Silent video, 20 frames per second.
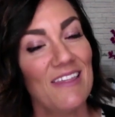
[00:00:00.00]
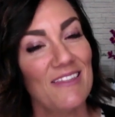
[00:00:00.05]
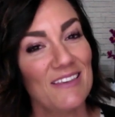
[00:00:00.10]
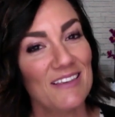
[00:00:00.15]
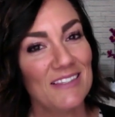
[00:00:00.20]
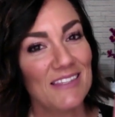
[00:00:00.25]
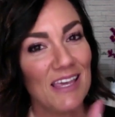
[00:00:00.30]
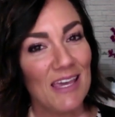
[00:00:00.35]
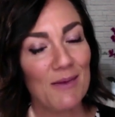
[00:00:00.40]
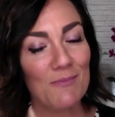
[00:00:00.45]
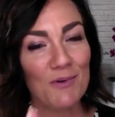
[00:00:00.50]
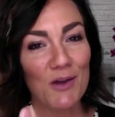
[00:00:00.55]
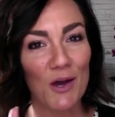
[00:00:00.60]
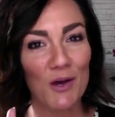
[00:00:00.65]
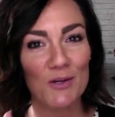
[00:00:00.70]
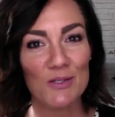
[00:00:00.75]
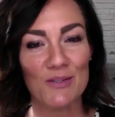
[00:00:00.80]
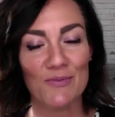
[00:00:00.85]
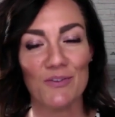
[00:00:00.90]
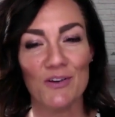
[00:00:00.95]
The same
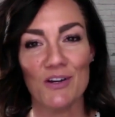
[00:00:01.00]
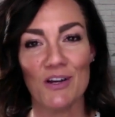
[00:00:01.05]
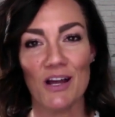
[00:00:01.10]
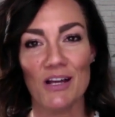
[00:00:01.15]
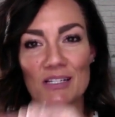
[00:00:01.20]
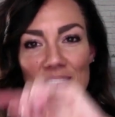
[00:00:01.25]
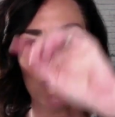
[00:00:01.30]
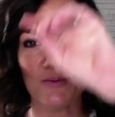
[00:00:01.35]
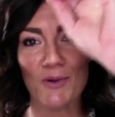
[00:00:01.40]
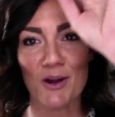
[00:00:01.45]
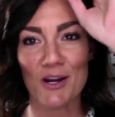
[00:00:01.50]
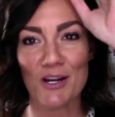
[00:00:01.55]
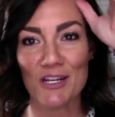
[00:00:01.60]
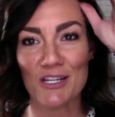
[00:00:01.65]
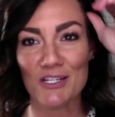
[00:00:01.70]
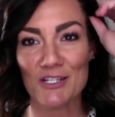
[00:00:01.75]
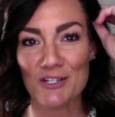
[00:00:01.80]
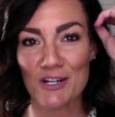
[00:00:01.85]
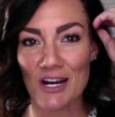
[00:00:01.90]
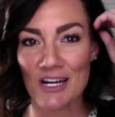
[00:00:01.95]
goes for your content
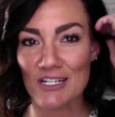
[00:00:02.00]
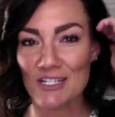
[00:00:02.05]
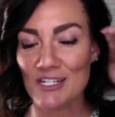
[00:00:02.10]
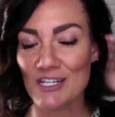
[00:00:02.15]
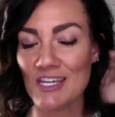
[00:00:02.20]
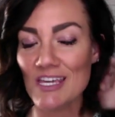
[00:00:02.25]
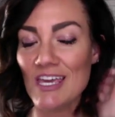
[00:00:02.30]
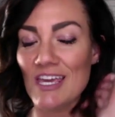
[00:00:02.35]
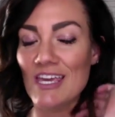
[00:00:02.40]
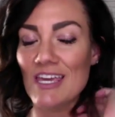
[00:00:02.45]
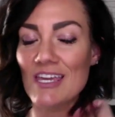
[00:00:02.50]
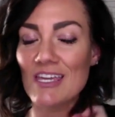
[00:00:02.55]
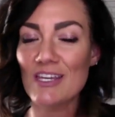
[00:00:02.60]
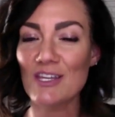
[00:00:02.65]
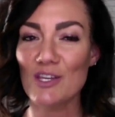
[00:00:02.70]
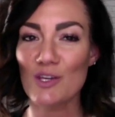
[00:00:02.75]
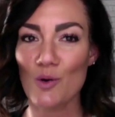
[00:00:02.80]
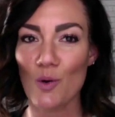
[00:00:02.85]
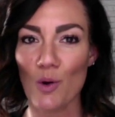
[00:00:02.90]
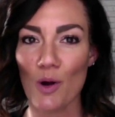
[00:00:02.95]
marketing strategy
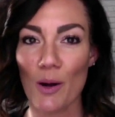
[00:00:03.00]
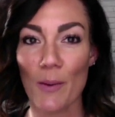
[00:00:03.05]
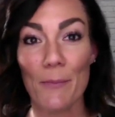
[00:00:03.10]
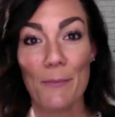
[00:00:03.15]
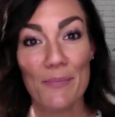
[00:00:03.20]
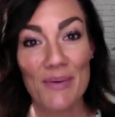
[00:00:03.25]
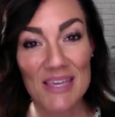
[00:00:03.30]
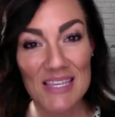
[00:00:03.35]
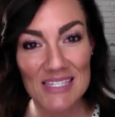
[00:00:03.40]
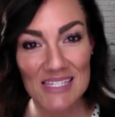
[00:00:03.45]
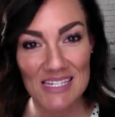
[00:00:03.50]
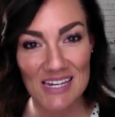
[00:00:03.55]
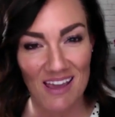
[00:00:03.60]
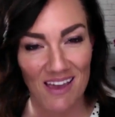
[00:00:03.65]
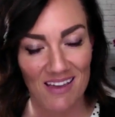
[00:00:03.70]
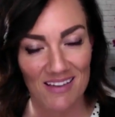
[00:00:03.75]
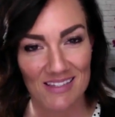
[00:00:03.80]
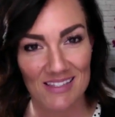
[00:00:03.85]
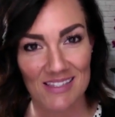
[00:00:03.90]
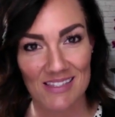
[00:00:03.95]
in your
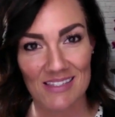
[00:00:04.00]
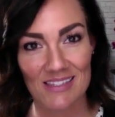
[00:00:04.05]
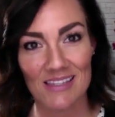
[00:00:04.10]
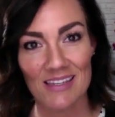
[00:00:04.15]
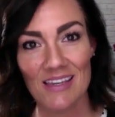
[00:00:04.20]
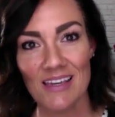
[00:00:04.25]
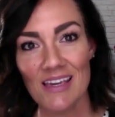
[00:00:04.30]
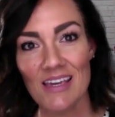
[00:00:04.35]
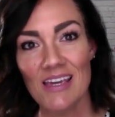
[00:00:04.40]
business.